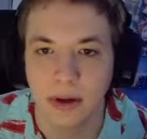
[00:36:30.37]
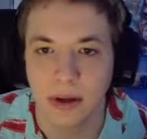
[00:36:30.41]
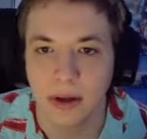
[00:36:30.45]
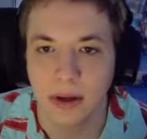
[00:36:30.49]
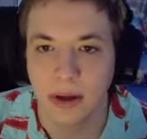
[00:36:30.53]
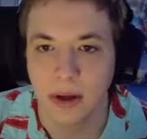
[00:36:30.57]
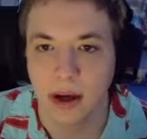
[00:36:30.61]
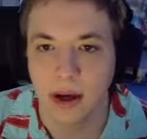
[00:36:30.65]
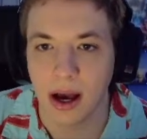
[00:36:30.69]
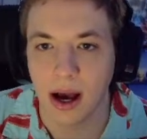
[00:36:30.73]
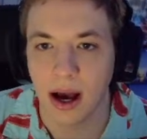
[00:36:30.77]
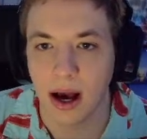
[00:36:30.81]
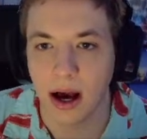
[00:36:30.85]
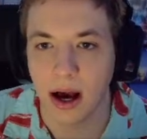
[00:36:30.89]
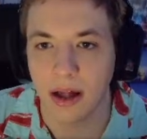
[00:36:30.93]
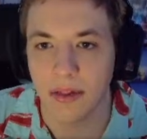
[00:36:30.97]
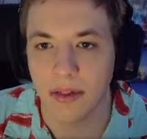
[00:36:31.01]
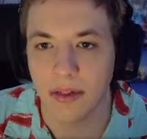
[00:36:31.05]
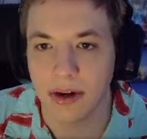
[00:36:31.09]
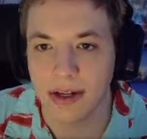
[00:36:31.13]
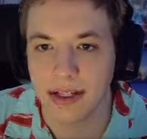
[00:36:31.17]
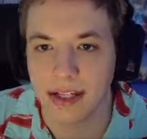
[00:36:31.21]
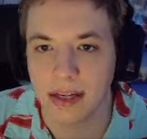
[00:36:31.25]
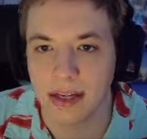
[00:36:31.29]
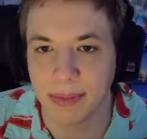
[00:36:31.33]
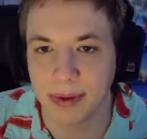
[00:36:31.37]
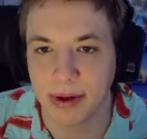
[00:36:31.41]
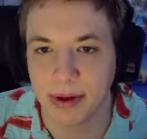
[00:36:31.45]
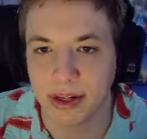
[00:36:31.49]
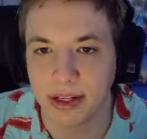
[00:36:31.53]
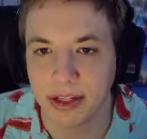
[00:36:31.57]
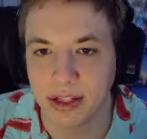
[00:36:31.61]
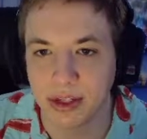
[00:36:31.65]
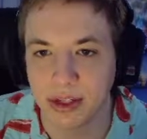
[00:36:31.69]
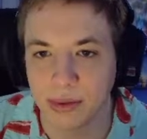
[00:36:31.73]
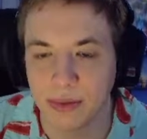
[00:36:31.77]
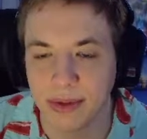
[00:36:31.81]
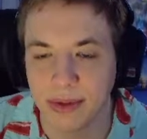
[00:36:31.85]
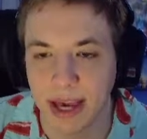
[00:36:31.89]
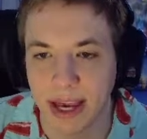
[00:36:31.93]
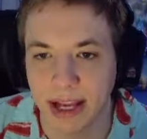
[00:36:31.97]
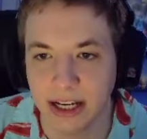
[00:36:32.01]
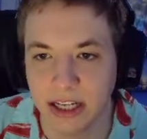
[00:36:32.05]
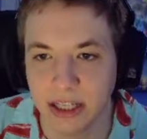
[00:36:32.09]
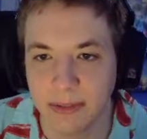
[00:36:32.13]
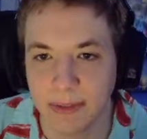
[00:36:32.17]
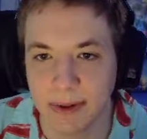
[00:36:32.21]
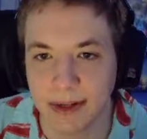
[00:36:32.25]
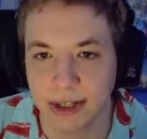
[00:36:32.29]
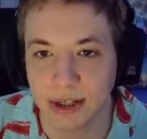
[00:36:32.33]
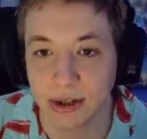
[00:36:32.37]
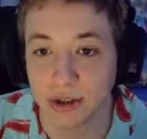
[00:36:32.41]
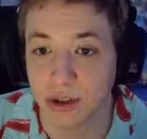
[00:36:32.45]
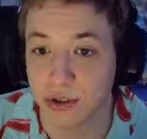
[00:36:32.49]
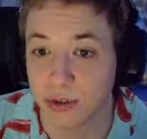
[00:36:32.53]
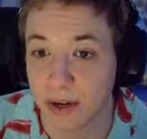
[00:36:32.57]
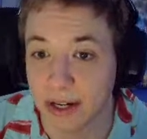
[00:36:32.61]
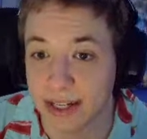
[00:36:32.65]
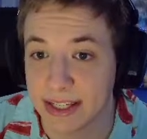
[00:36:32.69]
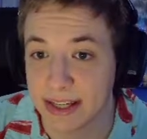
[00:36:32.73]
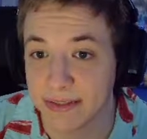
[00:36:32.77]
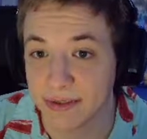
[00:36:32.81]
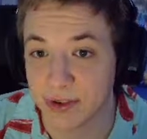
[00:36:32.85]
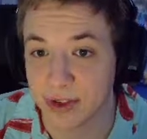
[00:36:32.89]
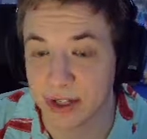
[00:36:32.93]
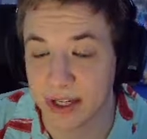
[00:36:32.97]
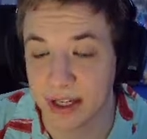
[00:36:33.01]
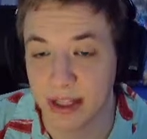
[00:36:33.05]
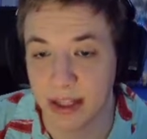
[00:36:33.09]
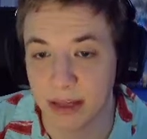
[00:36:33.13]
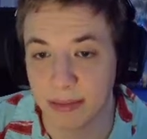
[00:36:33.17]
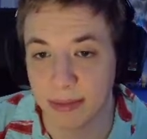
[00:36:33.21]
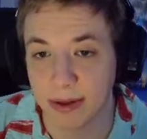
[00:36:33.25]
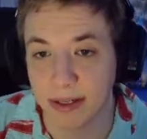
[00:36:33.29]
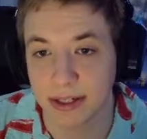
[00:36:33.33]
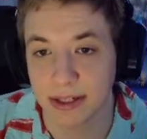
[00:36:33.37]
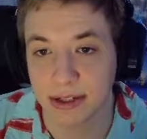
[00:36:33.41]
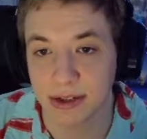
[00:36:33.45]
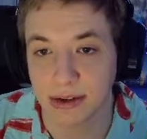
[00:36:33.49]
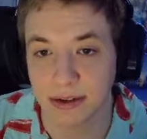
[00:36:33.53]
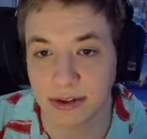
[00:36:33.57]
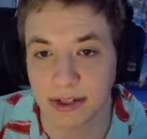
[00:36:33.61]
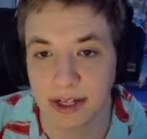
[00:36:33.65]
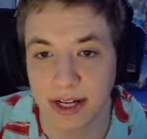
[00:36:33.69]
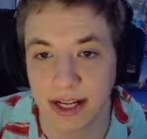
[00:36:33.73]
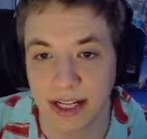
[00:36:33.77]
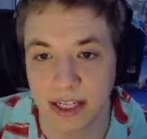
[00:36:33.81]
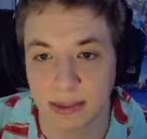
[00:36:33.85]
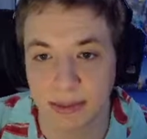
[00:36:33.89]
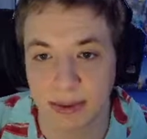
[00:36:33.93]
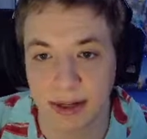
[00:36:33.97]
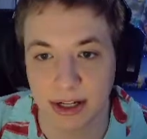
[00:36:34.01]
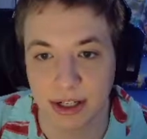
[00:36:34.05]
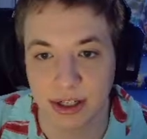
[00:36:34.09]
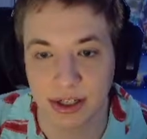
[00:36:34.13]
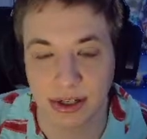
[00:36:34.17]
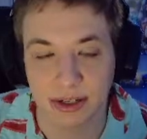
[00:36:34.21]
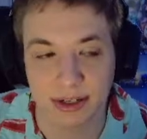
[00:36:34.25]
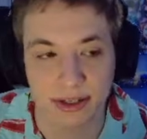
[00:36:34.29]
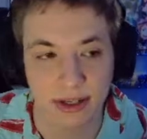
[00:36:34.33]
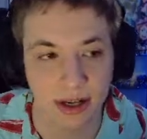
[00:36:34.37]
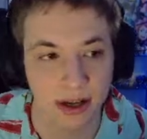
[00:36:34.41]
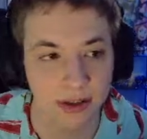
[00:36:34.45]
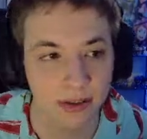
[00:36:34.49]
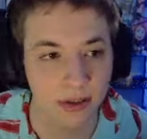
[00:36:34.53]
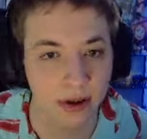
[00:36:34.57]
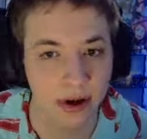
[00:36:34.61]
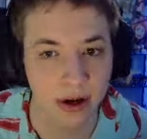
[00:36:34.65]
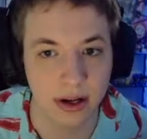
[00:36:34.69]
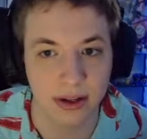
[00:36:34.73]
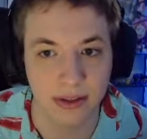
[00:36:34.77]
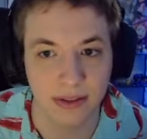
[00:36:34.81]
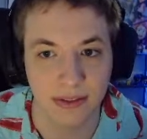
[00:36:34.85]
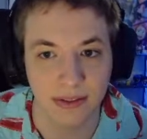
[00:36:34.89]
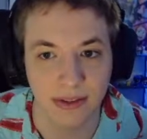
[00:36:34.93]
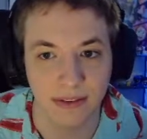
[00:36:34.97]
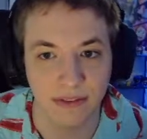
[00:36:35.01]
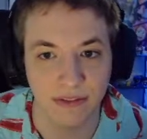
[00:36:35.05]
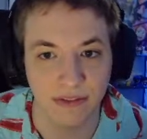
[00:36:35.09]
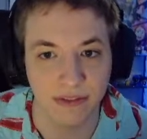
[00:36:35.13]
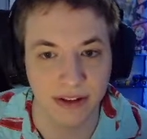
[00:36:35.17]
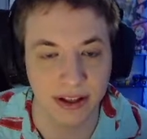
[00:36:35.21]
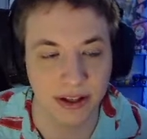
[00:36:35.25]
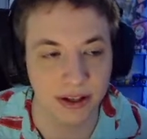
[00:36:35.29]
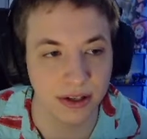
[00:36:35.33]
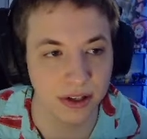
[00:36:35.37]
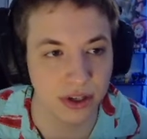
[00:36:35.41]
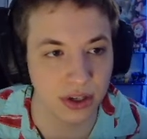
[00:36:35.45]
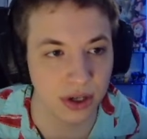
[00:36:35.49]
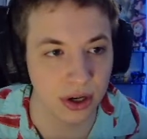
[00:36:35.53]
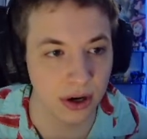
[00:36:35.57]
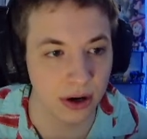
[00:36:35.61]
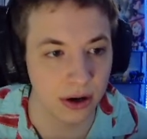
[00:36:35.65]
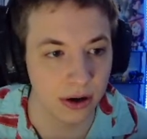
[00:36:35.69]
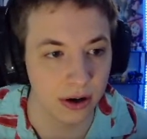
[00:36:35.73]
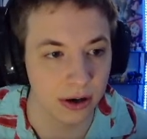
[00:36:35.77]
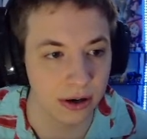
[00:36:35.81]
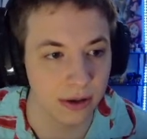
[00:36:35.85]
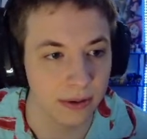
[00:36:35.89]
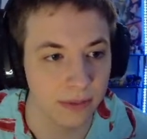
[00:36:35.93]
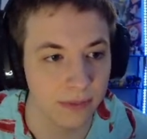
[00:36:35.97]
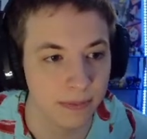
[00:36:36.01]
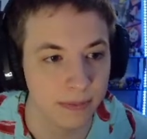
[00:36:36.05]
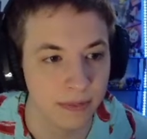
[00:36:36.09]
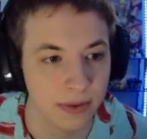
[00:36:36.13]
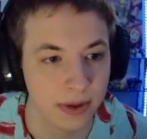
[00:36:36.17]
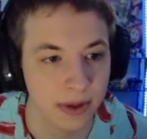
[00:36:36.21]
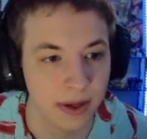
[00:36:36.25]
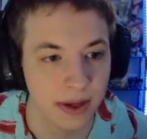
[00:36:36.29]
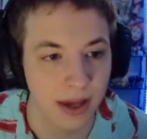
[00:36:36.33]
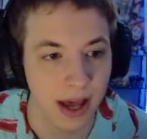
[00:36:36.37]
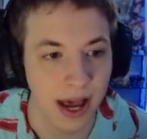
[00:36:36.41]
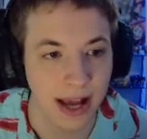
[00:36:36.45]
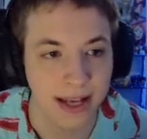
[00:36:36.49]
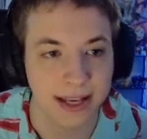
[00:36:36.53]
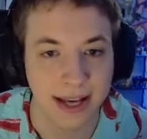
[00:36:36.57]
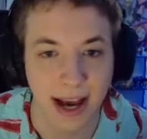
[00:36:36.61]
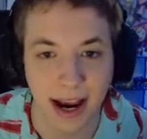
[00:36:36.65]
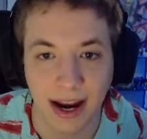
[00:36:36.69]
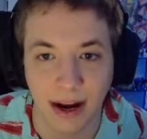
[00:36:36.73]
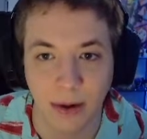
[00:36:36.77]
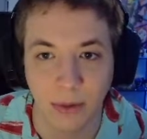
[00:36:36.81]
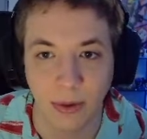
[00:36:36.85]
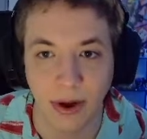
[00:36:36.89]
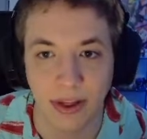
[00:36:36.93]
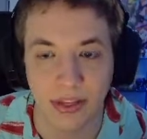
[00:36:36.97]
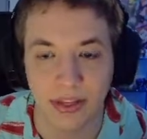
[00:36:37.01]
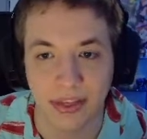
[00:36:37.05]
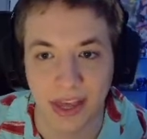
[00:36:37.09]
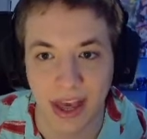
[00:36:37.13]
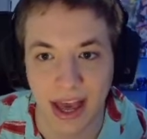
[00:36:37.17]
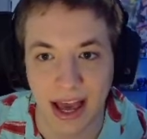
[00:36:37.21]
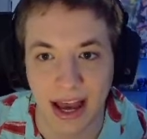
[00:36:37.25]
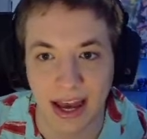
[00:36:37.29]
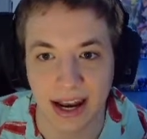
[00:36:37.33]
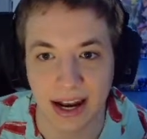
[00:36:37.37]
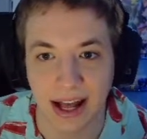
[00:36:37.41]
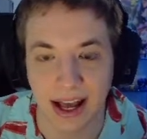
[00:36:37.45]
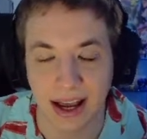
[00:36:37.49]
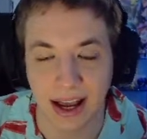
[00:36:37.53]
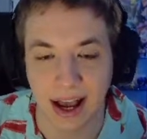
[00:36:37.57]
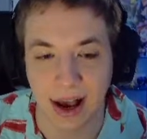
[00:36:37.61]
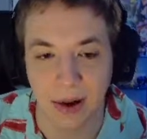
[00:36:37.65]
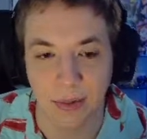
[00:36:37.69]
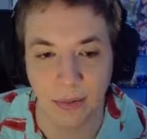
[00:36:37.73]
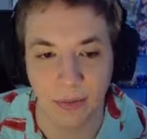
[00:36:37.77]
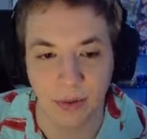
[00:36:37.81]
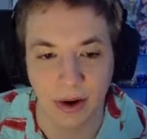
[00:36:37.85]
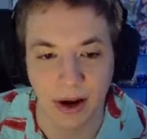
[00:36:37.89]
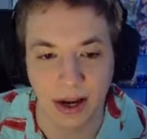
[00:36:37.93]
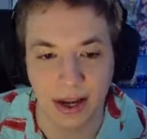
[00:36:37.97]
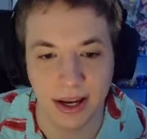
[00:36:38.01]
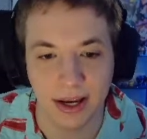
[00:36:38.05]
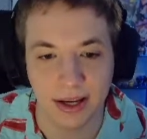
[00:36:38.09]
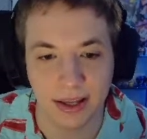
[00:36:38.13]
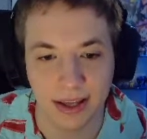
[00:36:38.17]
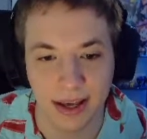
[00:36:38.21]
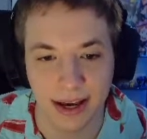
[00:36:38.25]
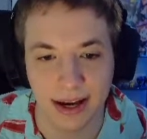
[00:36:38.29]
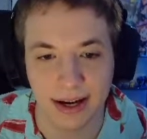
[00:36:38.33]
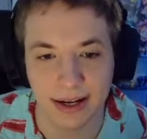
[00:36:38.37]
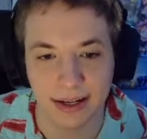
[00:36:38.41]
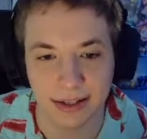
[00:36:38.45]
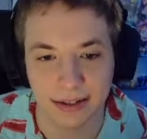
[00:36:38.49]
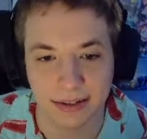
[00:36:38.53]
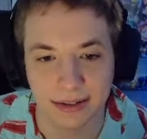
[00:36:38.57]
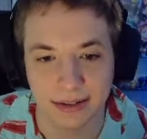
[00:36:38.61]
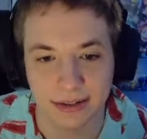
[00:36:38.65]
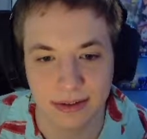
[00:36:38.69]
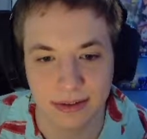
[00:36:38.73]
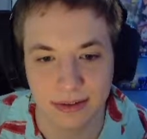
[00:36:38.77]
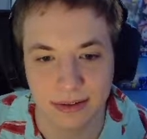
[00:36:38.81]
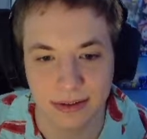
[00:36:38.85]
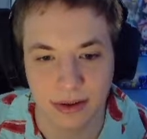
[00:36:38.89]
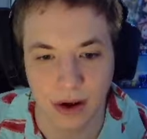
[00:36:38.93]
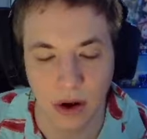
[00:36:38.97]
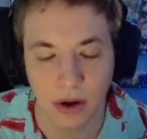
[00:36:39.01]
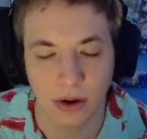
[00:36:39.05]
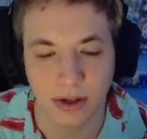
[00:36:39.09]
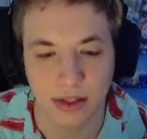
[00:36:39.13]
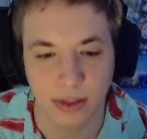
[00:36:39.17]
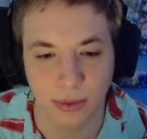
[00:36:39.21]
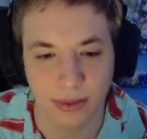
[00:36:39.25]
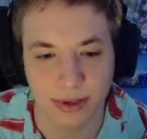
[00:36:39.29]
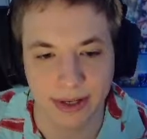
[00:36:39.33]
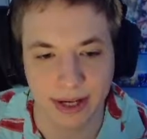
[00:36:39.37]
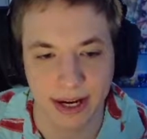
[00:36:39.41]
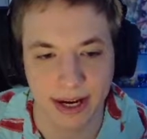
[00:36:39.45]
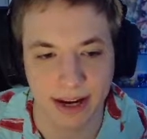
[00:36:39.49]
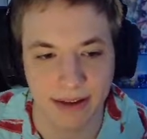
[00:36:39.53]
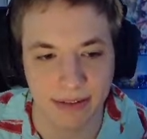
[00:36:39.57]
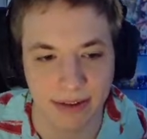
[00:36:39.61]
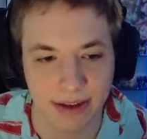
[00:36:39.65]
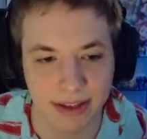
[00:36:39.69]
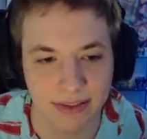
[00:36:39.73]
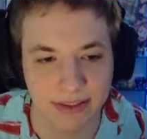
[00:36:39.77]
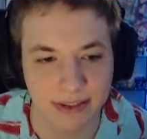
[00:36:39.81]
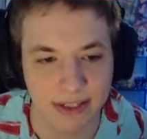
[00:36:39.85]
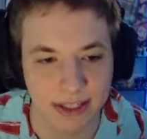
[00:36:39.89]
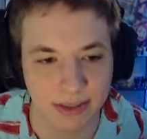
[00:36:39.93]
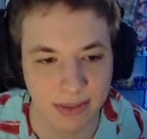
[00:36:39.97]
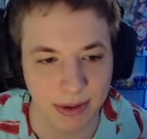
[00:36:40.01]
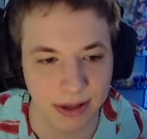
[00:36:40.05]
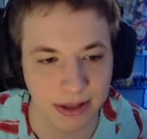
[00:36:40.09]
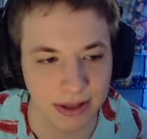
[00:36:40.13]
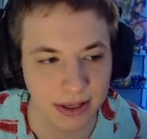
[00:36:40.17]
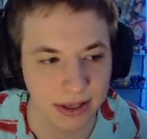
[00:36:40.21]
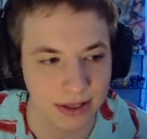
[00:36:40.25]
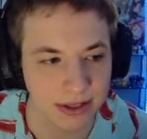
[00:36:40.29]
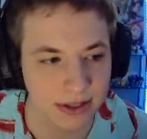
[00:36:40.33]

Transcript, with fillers: Uh, unlocks the ability to gain special traits after killing monsters and expeditions. Unlock the village card. I kind of want that. I, I want, yeah. Also, we can't even get the smithy.